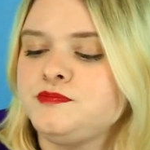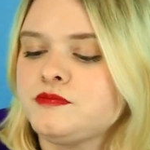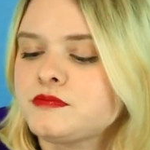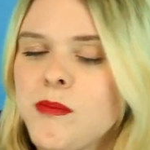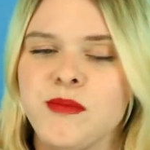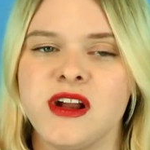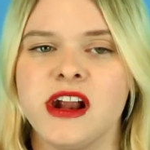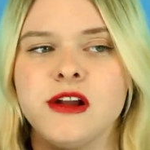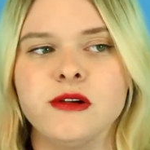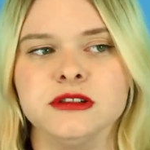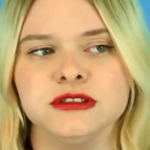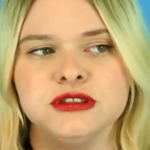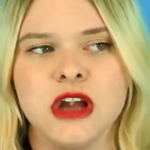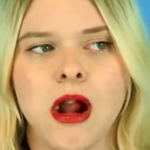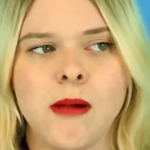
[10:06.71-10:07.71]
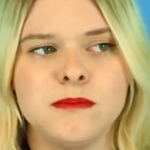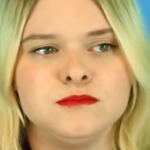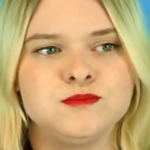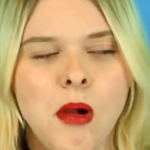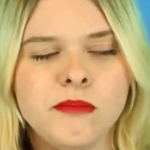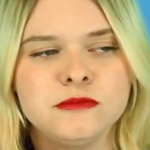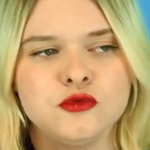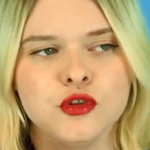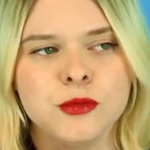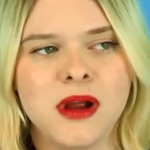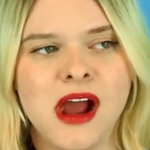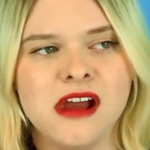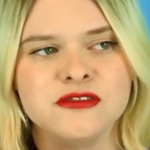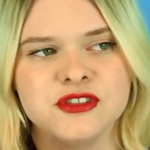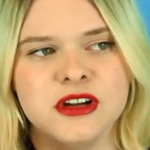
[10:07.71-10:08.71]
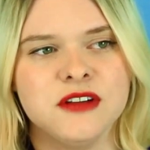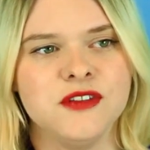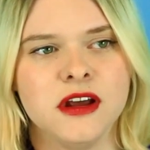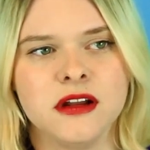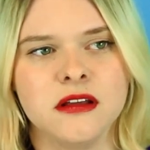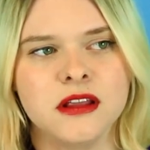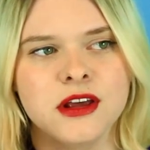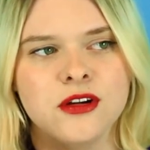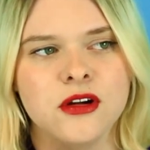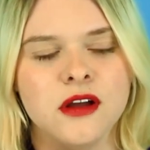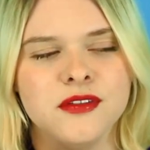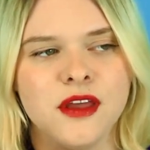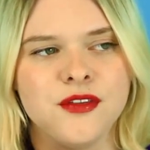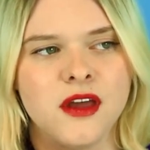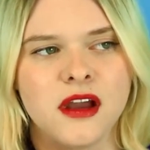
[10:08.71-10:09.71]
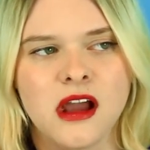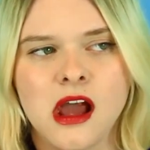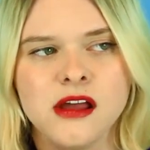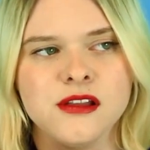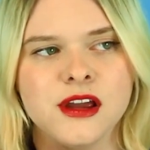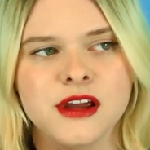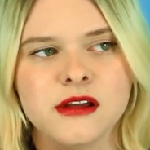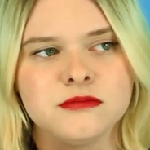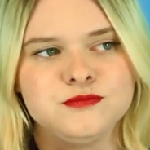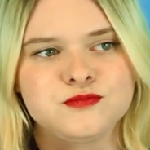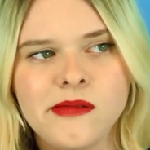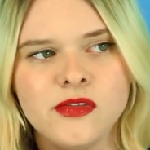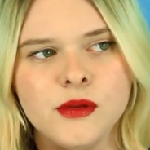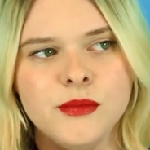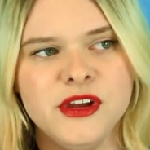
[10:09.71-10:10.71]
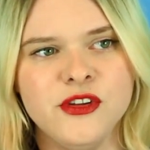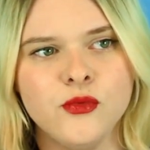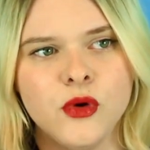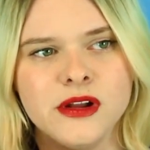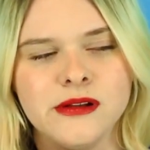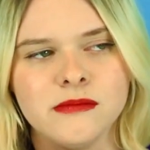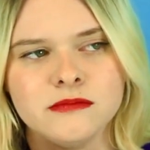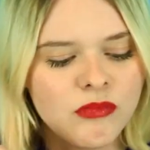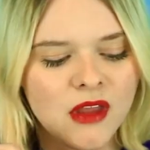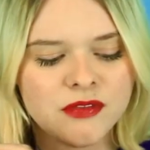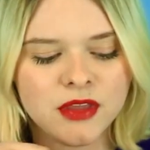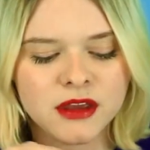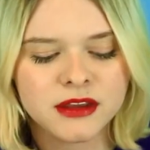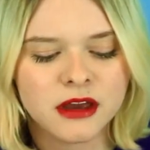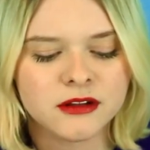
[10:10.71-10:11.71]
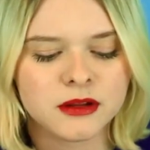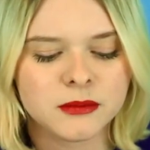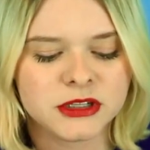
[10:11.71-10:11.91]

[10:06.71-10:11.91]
But anyways, yeah. Rumor has it, I found out later on that guy like the mean one that yelled at me,